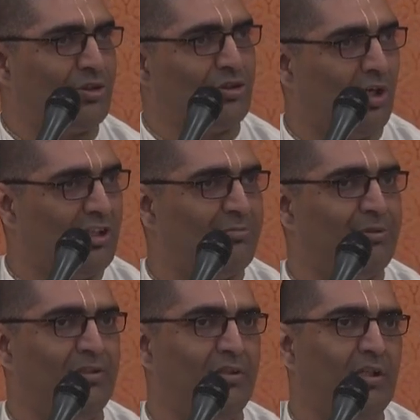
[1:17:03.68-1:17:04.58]
who is
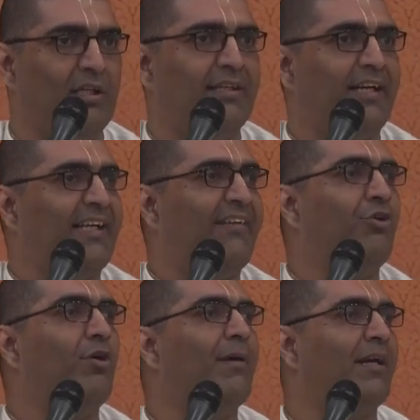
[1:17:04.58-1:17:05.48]
knowledgeable, can give
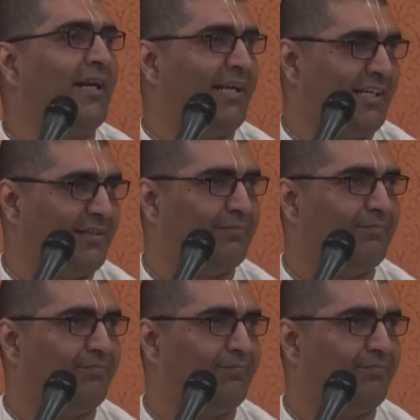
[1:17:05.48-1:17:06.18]
you a better idea